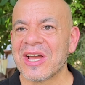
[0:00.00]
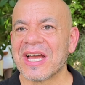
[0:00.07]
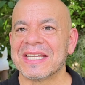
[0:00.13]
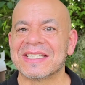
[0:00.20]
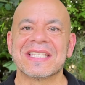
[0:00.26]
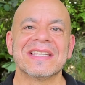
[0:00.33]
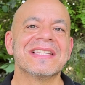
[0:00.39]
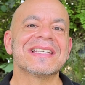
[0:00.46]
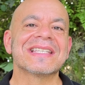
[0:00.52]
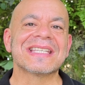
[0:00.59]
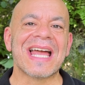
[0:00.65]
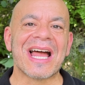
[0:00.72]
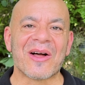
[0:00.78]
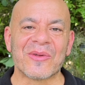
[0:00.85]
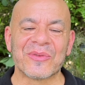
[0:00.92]
It's in the
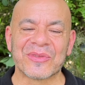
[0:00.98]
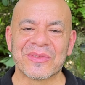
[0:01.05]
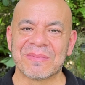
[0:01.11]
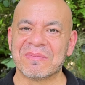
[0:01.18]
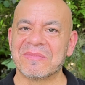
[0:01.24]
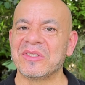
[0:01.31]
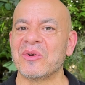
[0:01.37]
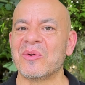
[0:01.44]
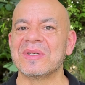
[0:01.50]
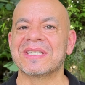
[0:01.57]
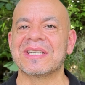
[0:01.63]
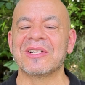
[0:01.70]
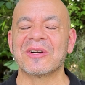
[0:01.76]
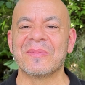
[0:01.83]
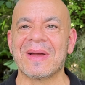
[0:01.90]
South. You always
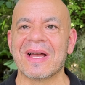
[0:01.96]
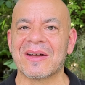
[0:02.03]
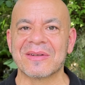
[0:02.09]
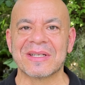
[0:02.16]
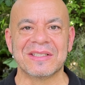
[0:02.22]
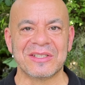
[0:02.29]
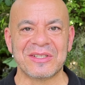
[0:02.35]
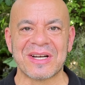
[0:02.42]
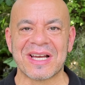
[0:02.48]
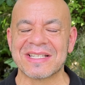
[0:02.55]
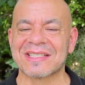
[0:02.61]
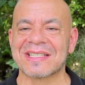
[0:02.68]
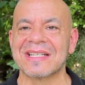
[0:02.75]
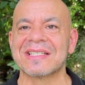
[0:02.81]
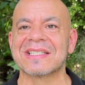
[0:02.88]
hear about in the United
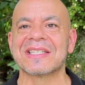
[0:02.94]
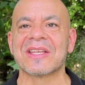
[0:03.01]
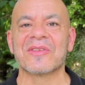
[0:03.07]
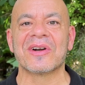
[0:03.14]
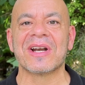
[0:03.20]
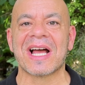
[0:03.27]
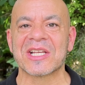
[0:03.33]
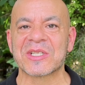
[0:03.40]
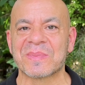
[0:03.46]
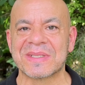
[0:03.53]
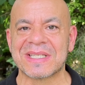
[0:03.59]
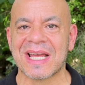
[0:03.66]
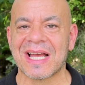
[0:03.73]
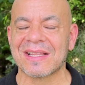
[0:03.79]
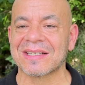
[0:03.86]
States Southern
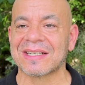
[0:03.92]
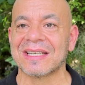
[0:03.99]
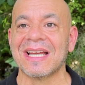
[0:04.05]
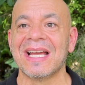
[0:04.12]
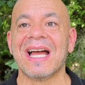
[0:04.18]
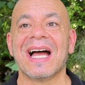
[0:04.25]
hospitality.